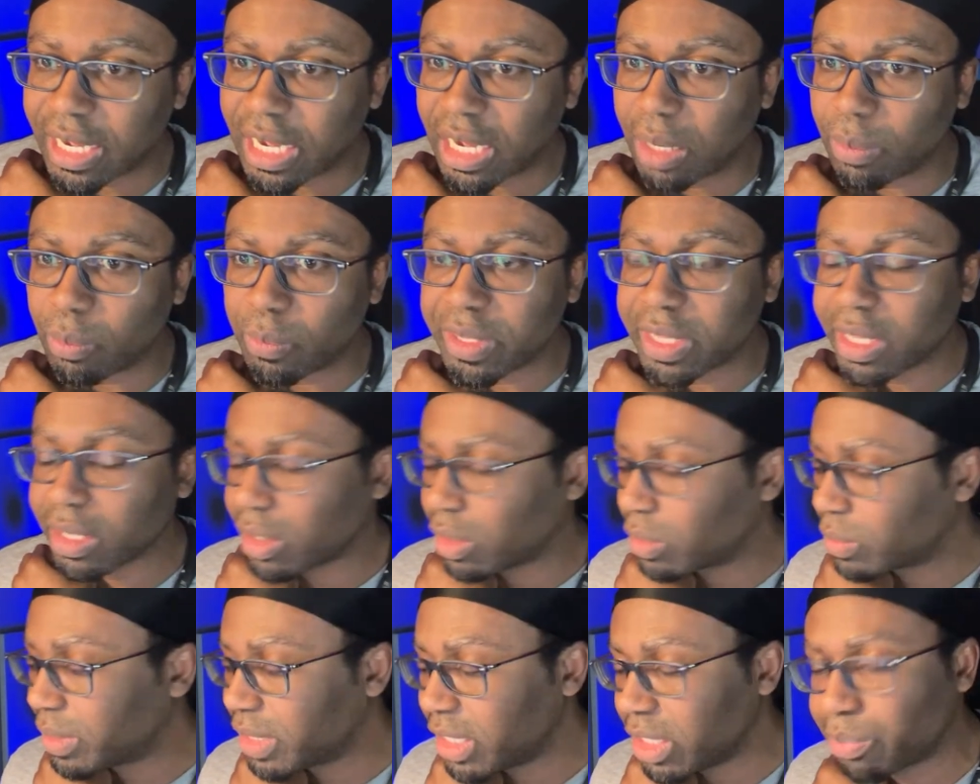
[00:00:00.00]
We can
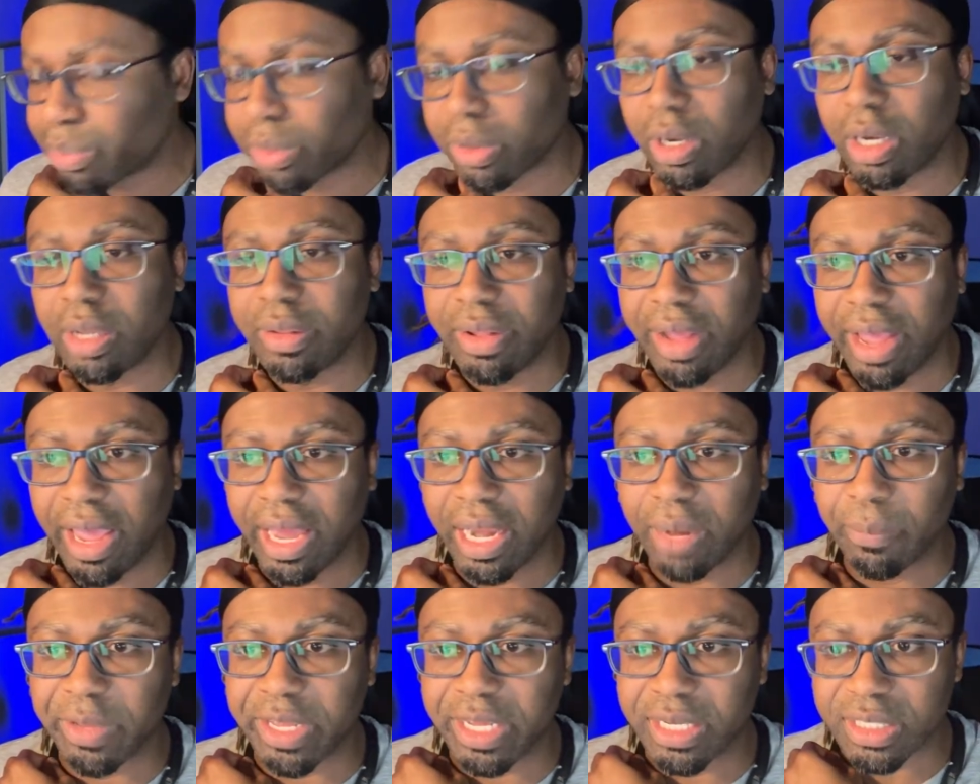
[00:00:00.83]
go deeper on that
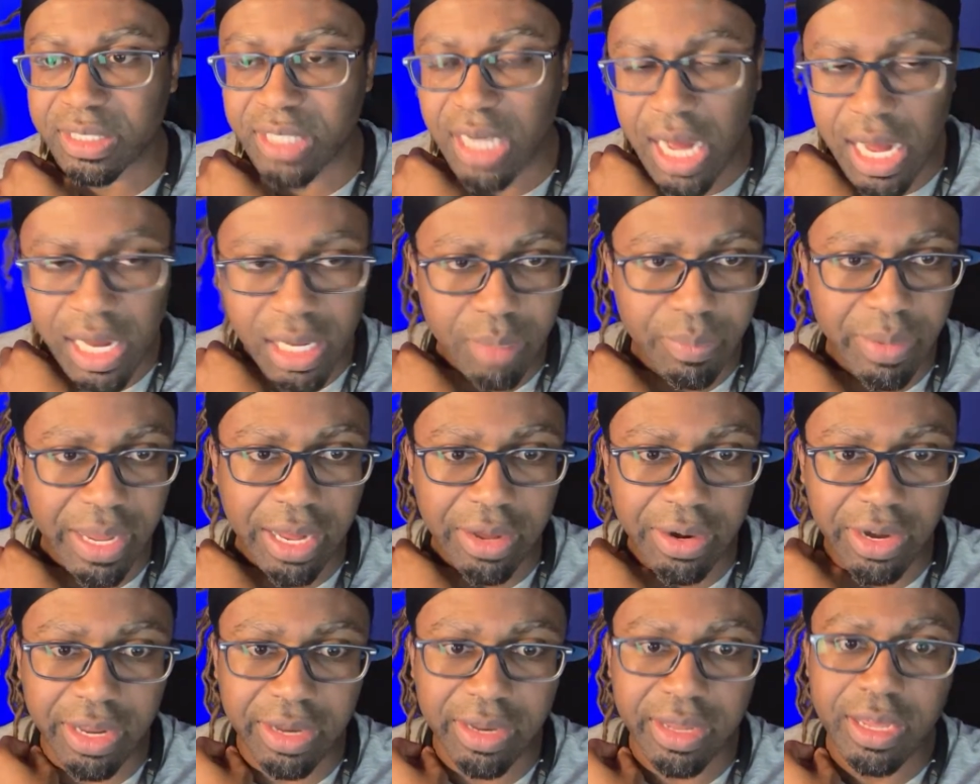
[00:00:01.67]
and we can talk
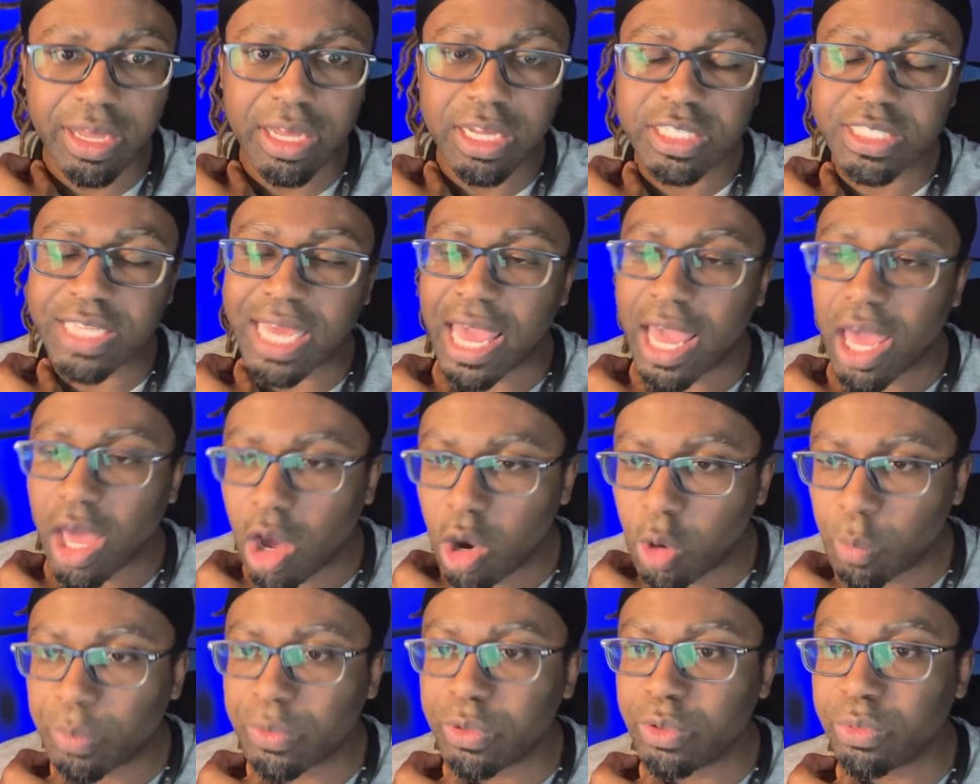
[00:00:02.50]
about it to
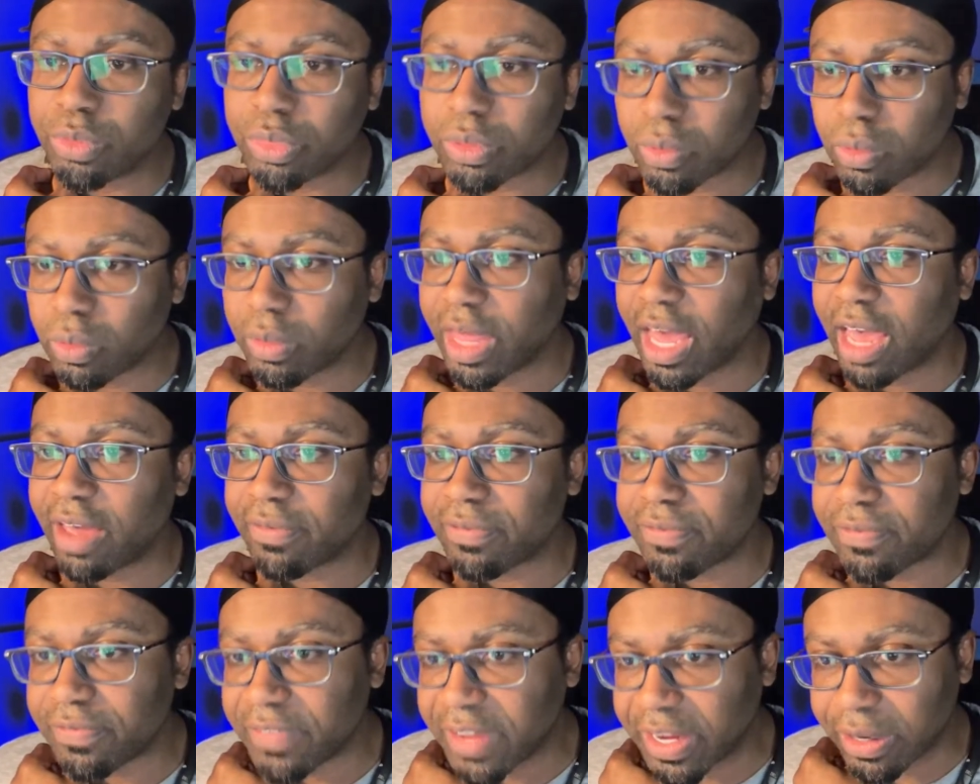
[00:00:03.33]
help you through that
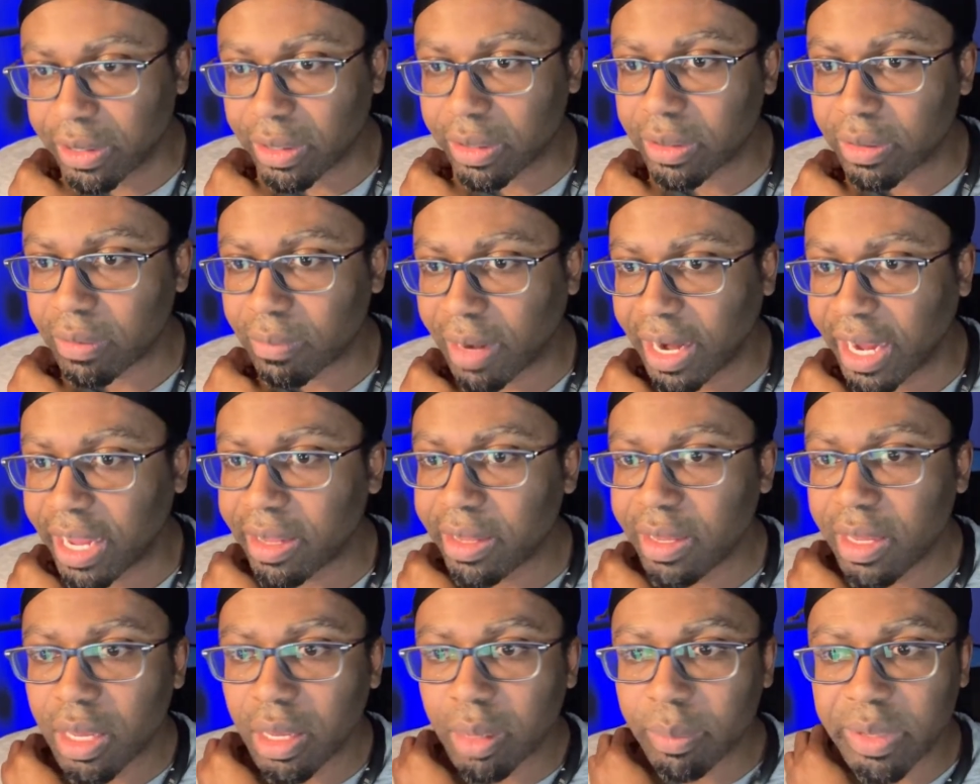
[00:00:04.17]
fear,
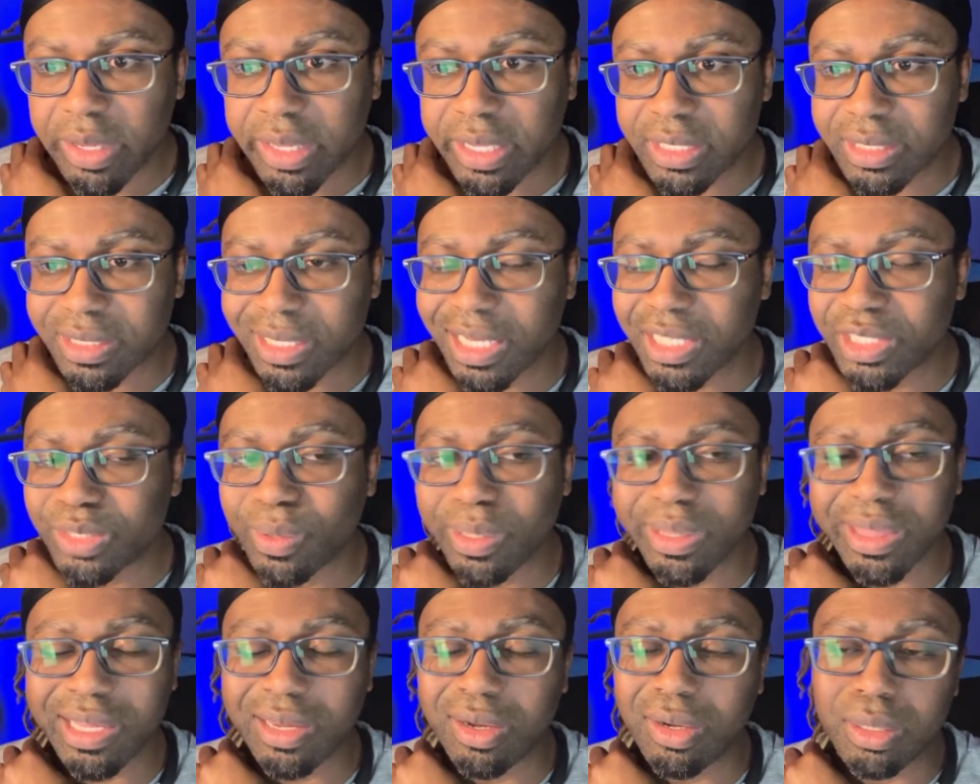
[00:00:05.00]
right? Because guess
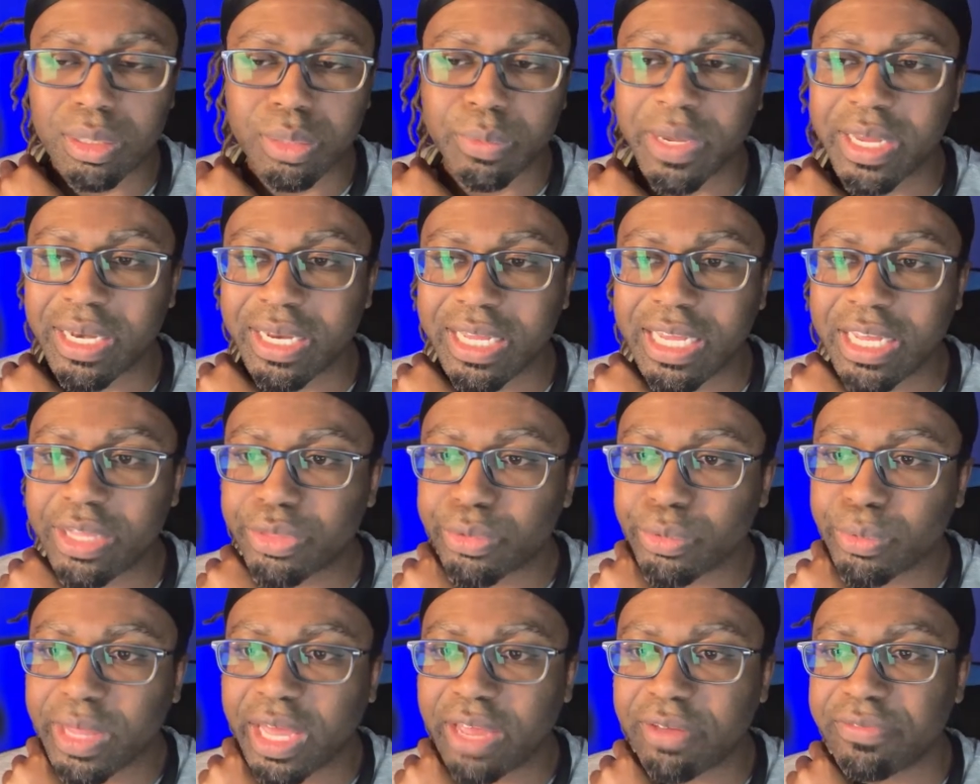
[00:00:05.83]
what? The only way to get
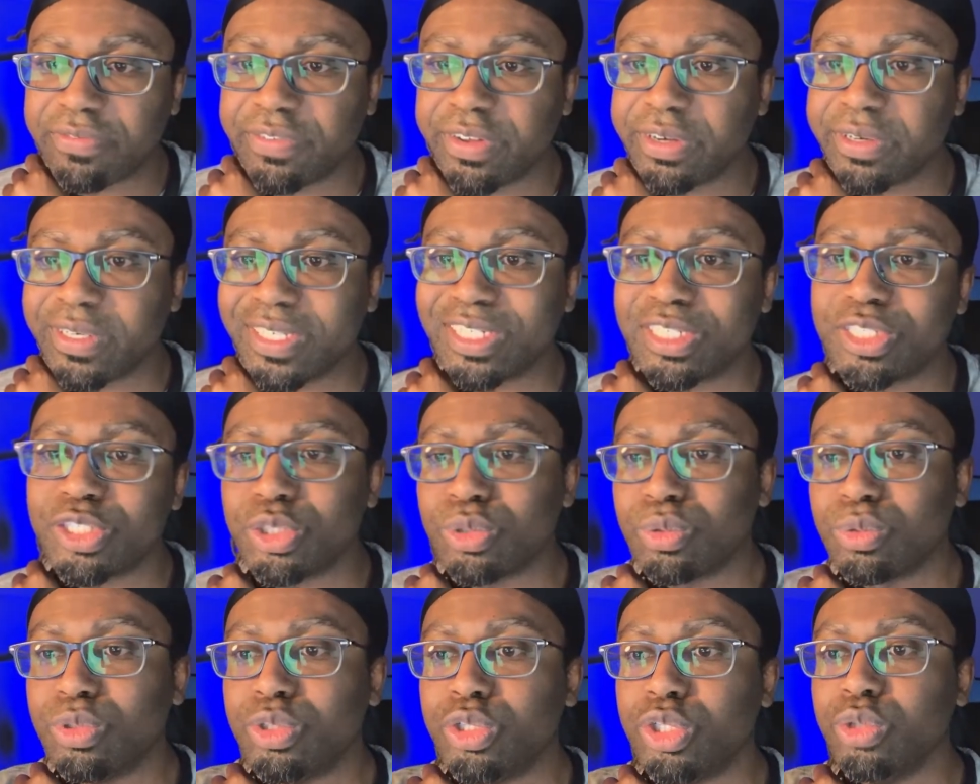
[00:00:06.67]
through that fear is
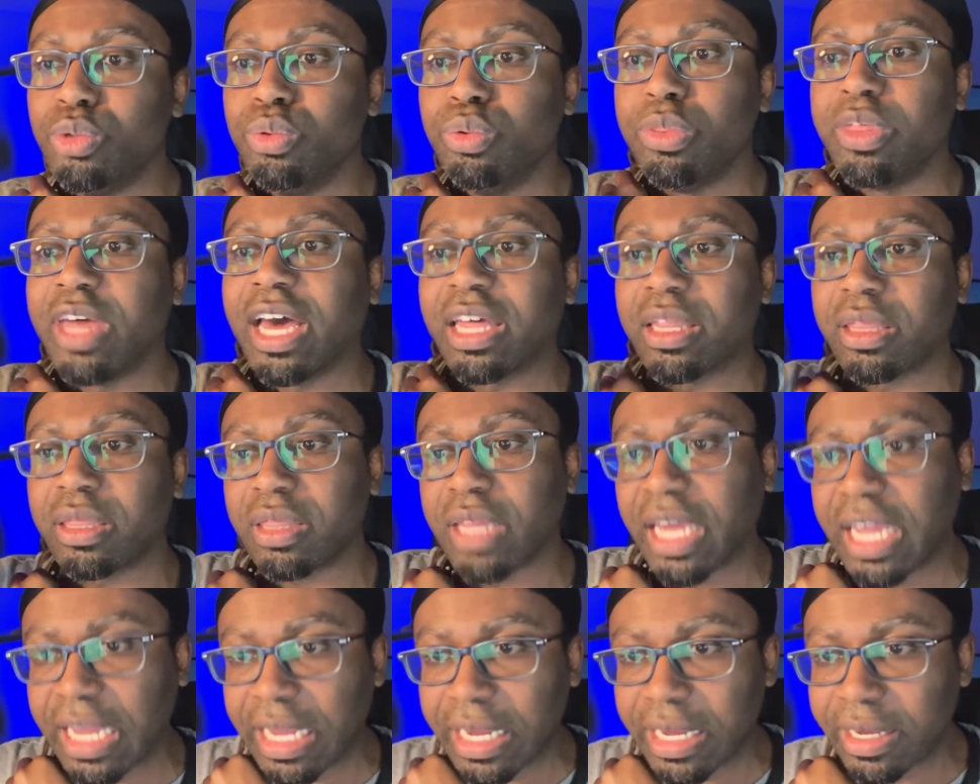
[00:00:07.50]
to do the
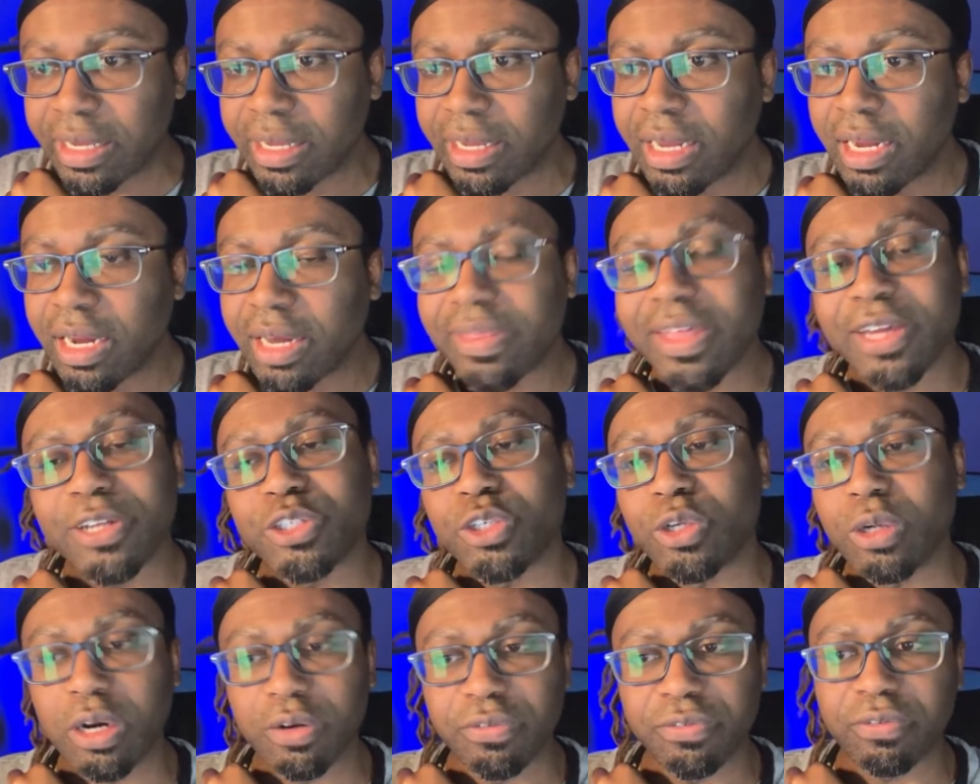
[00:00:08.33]
thing that
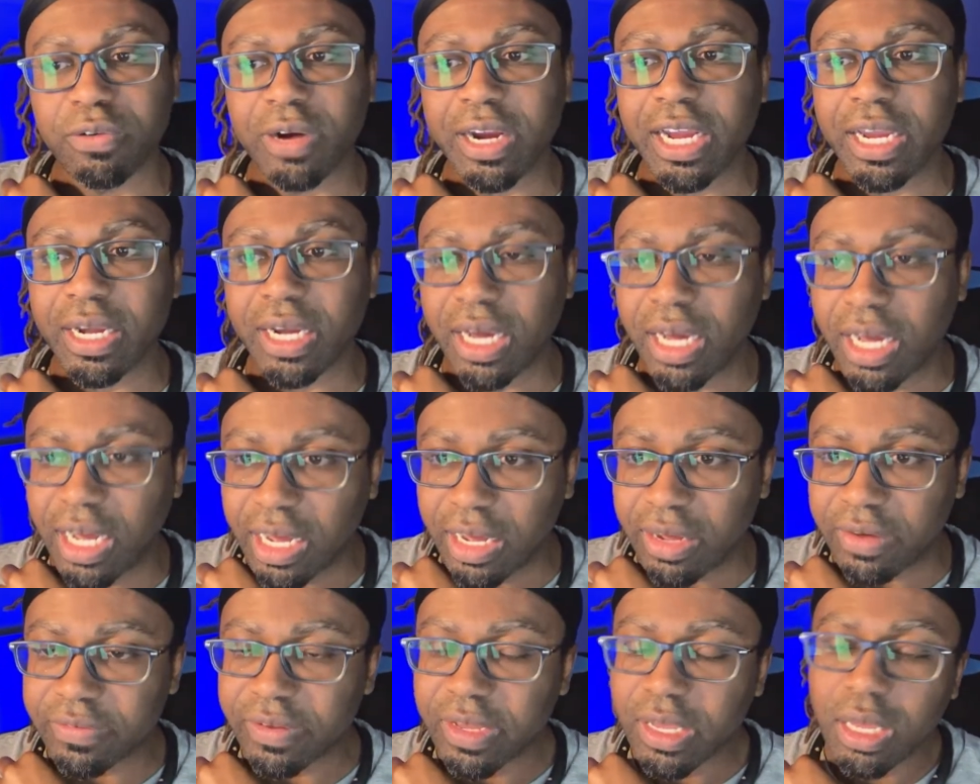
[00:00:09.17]
you're afraid
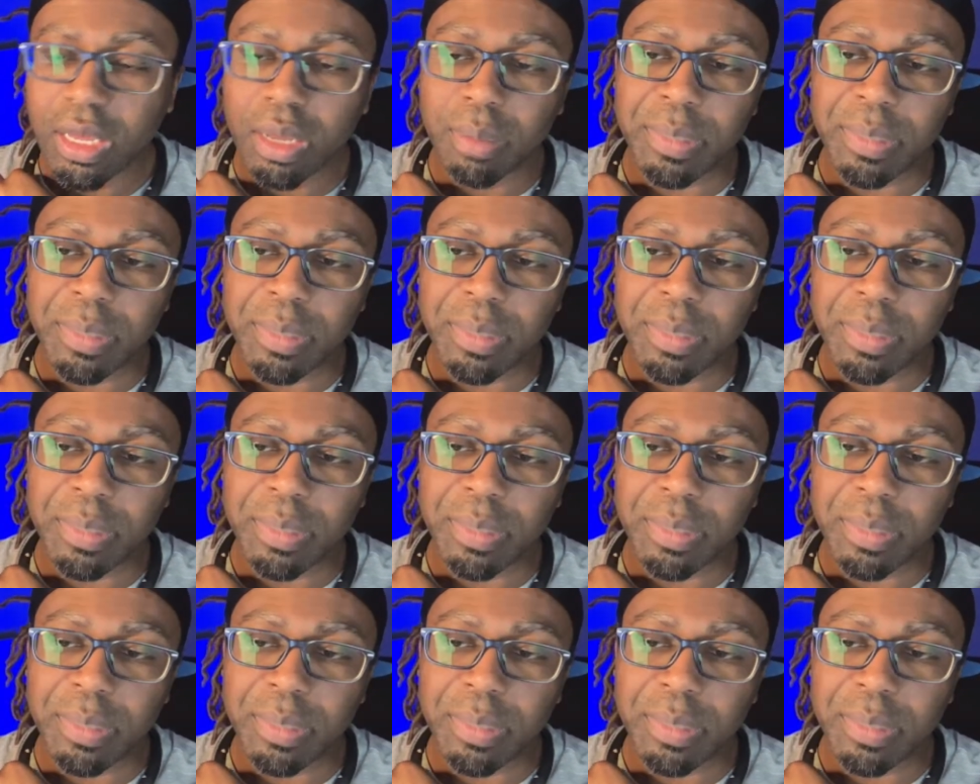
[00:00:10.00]
of.